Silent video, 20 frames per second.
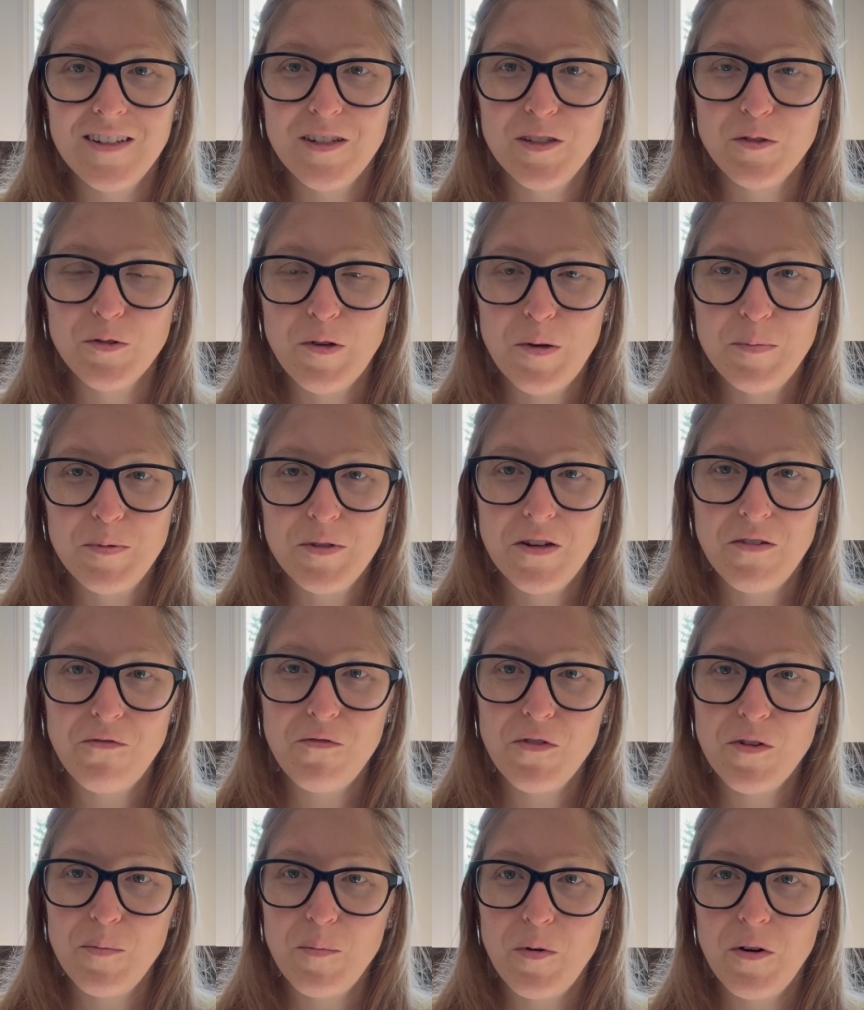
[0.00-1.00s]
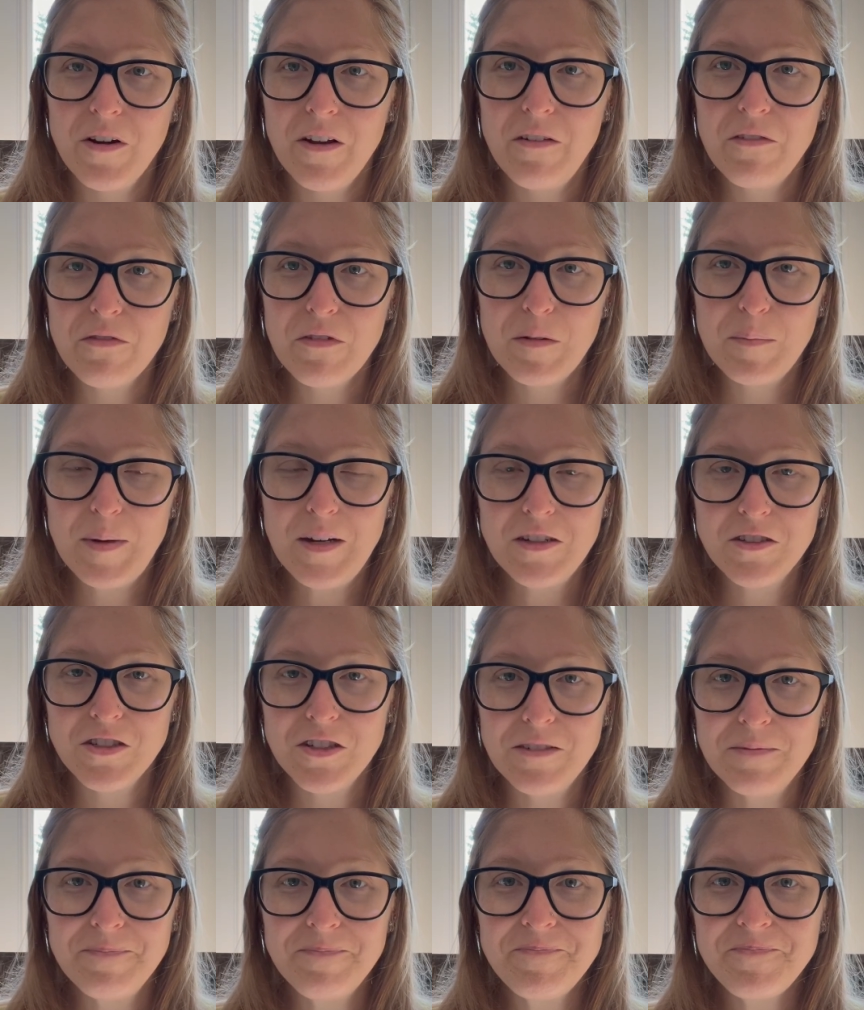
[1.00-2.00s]
description for more
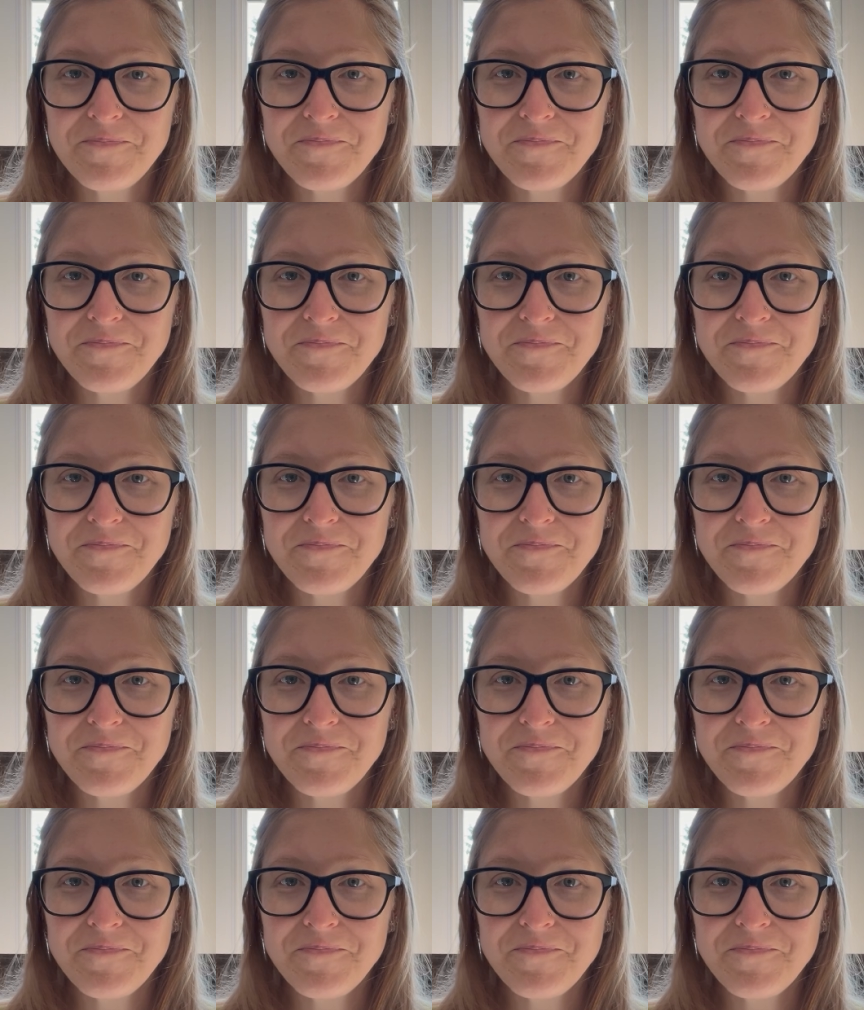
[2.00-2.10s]
information.